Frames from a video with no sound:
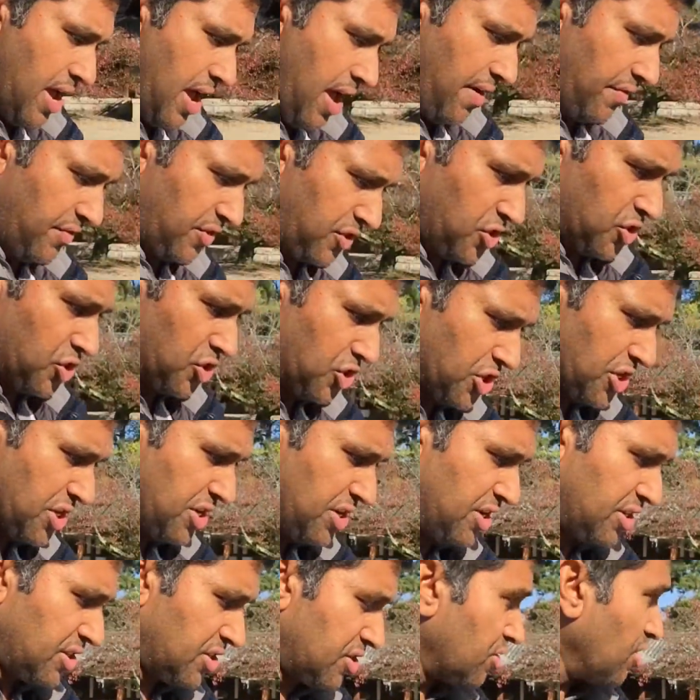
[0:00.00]
have to
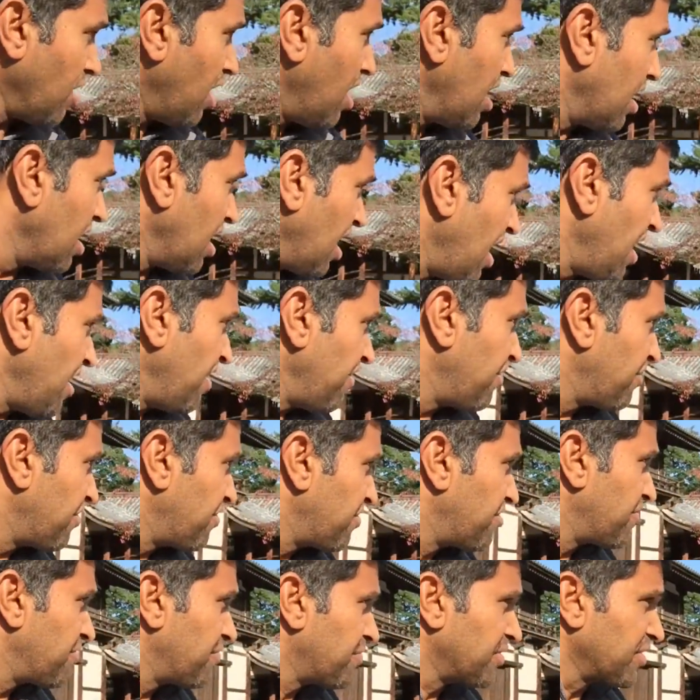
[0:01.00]
journey through our life,
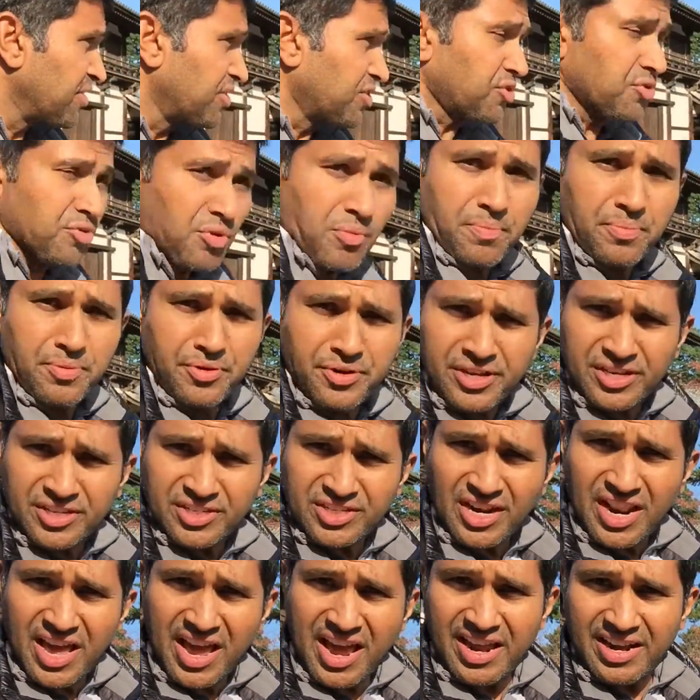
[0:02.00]
through
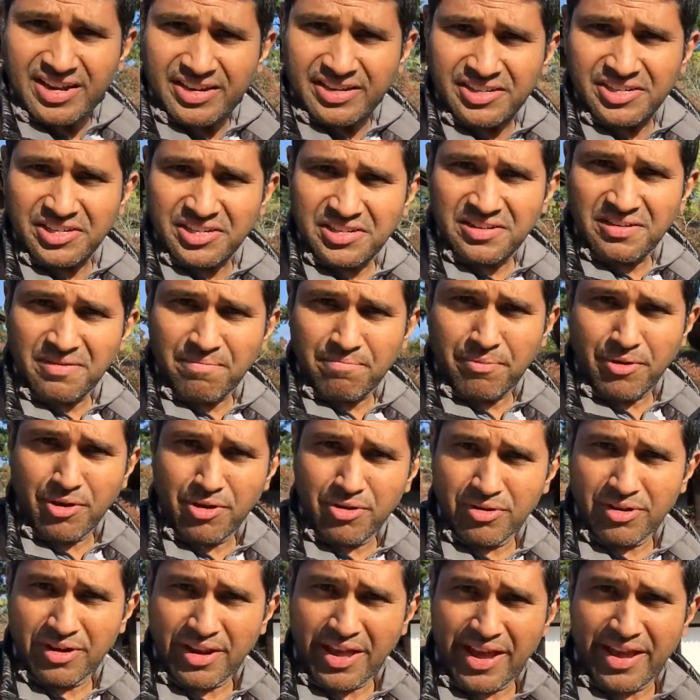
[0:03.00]
Buddhist land,
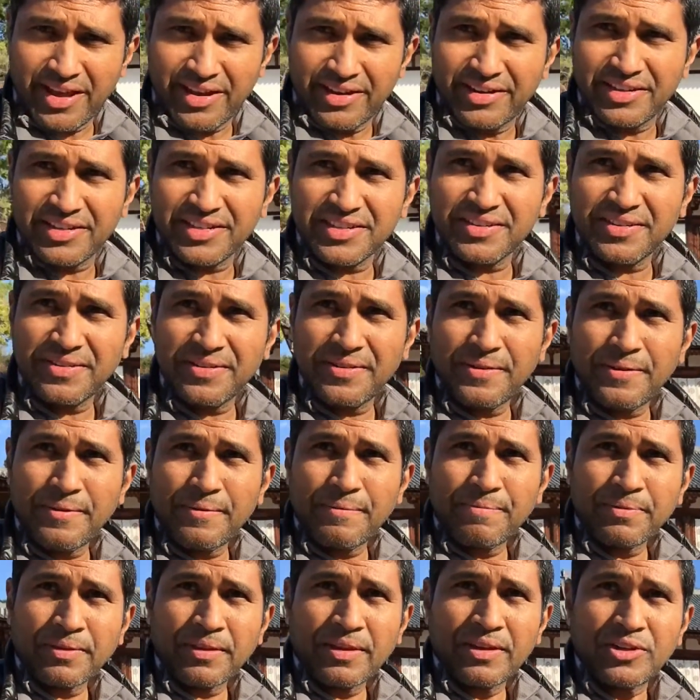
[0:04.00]
pure land,
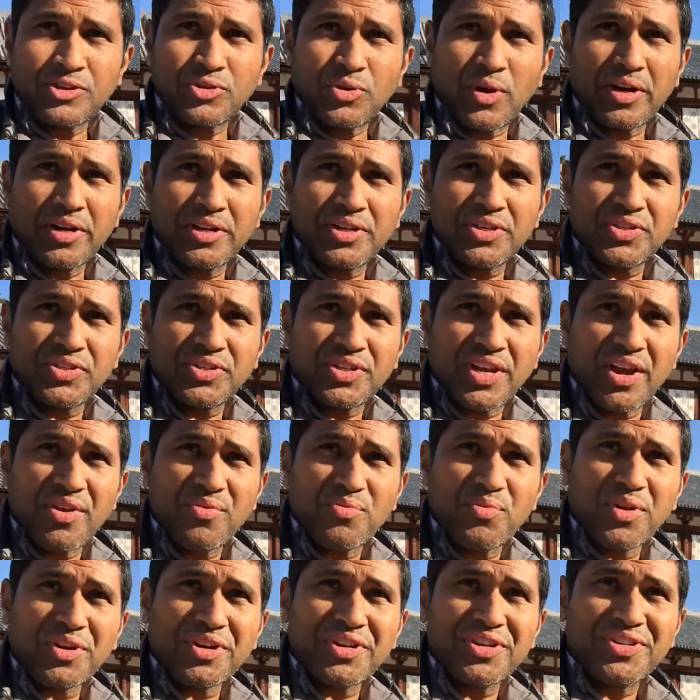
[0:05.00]
to
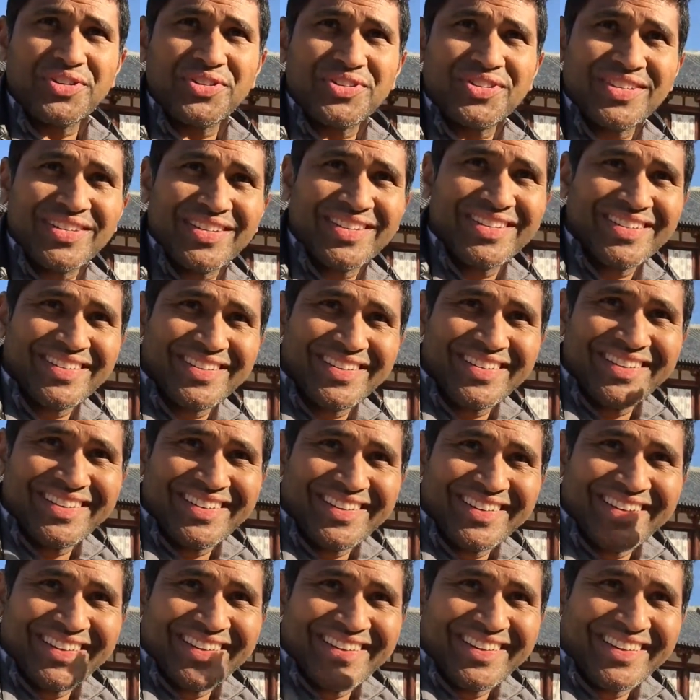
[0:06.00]
understand what is
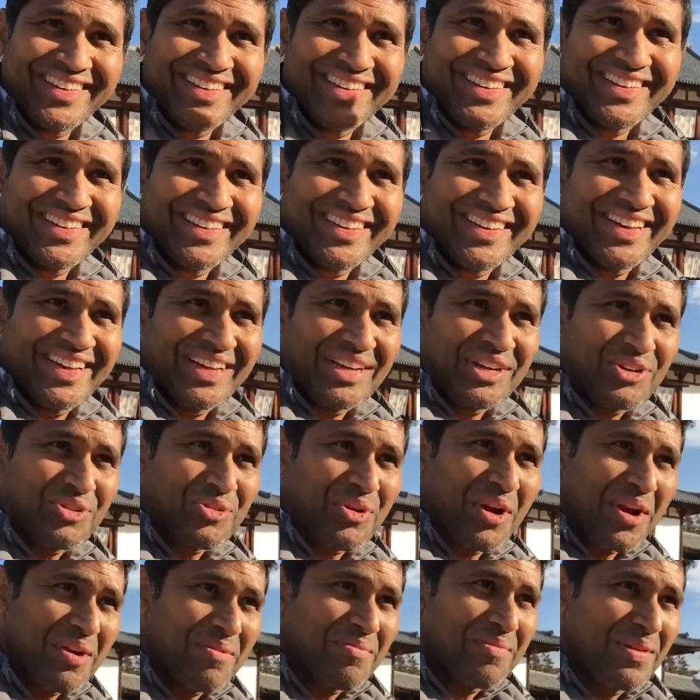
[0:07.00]

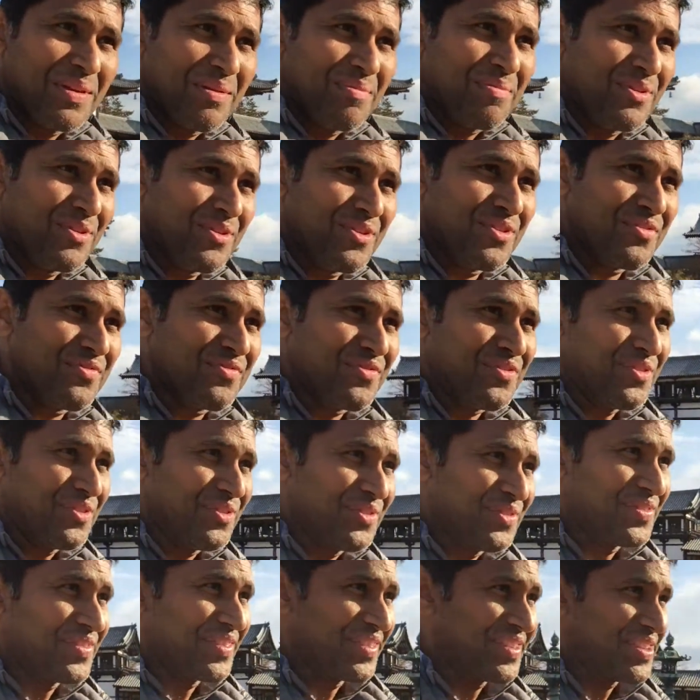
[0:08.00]
incredibly beautiful.
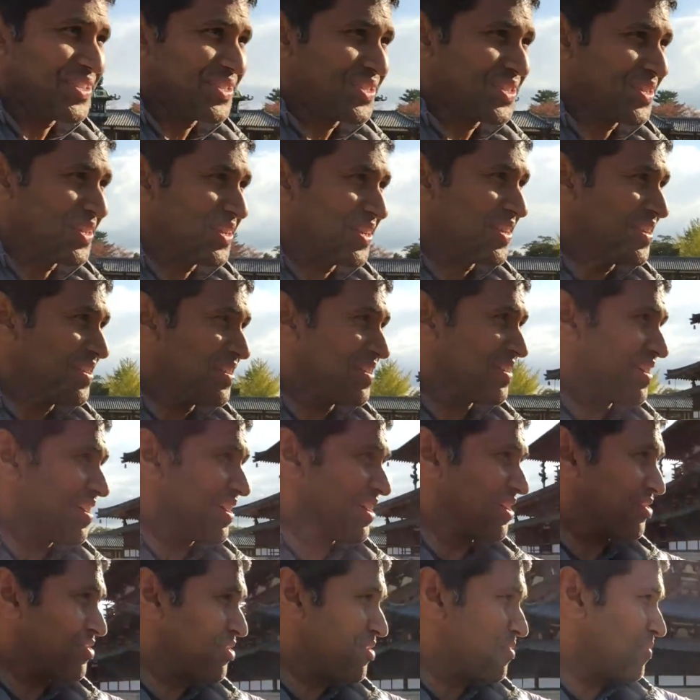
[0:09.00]
There's a
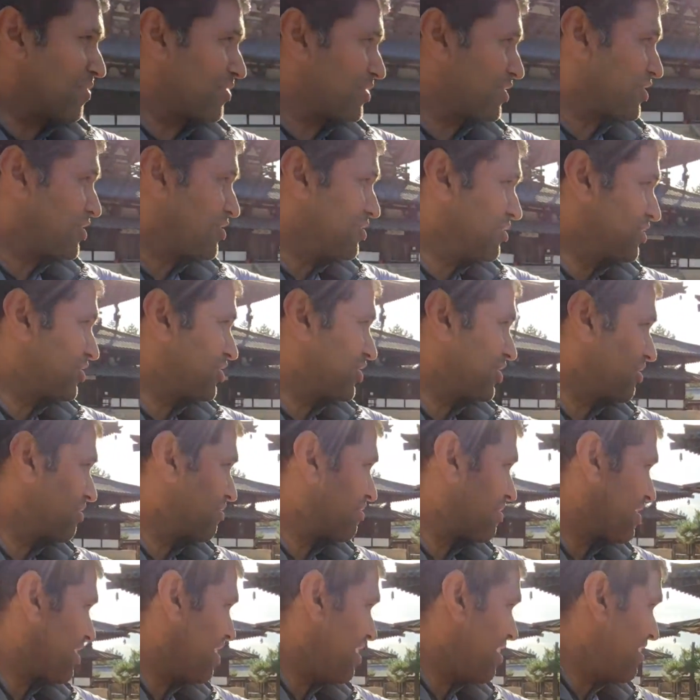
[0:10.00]
group of school
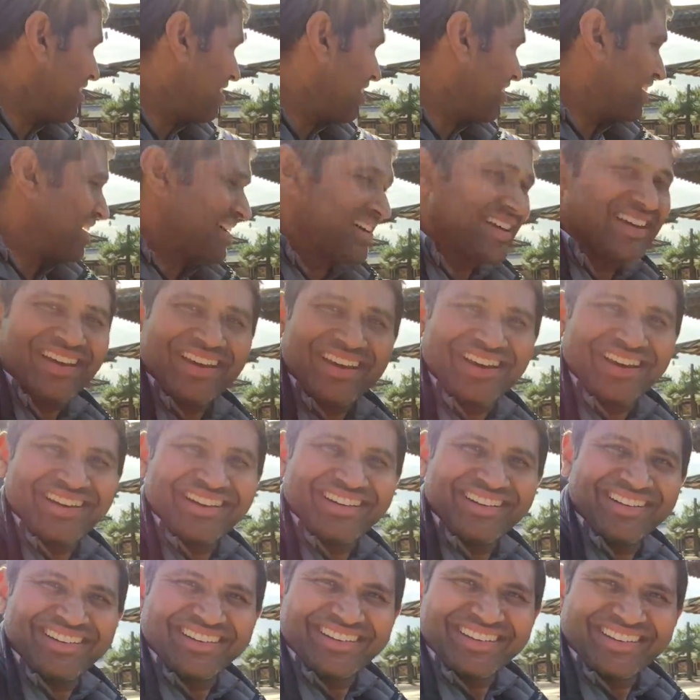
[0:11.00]
children now
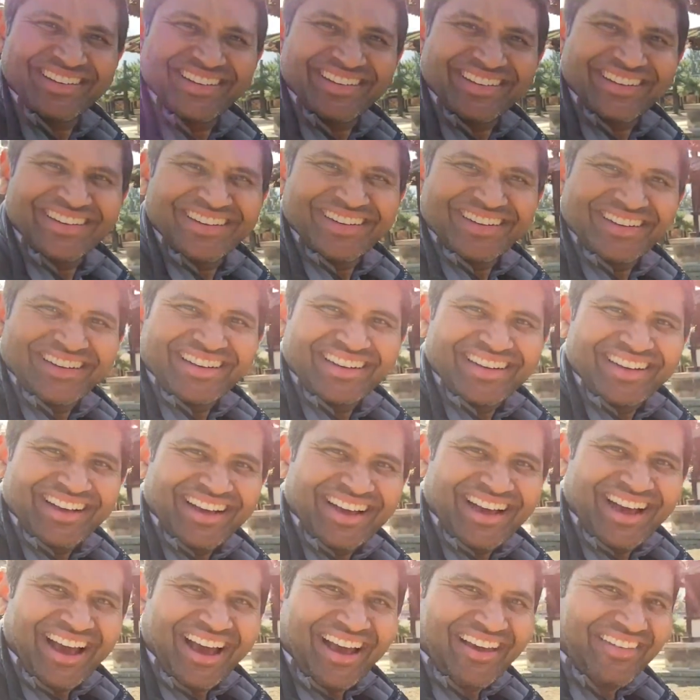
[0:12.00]
here,
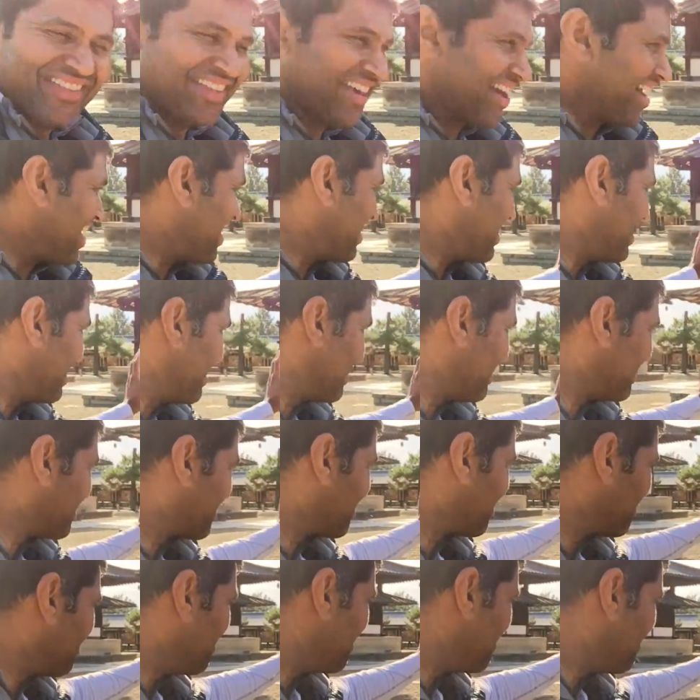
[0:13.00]
and they're here
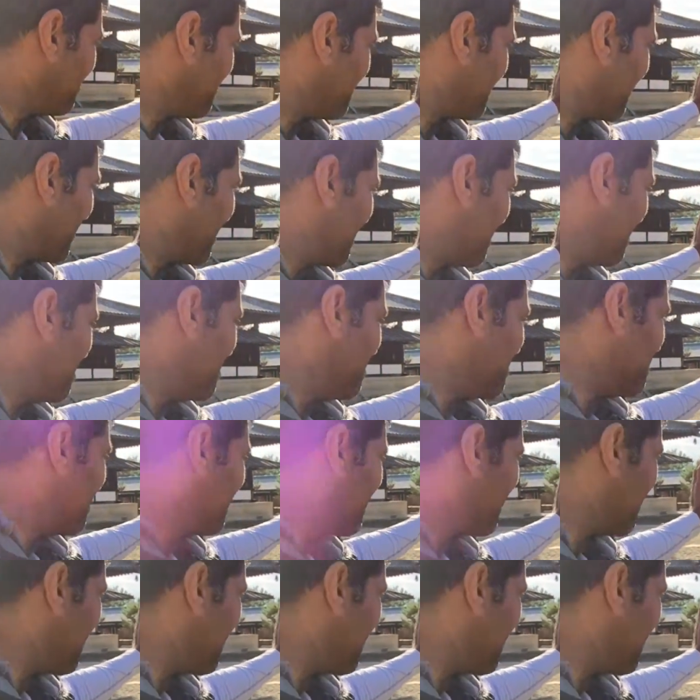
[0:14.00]
to learn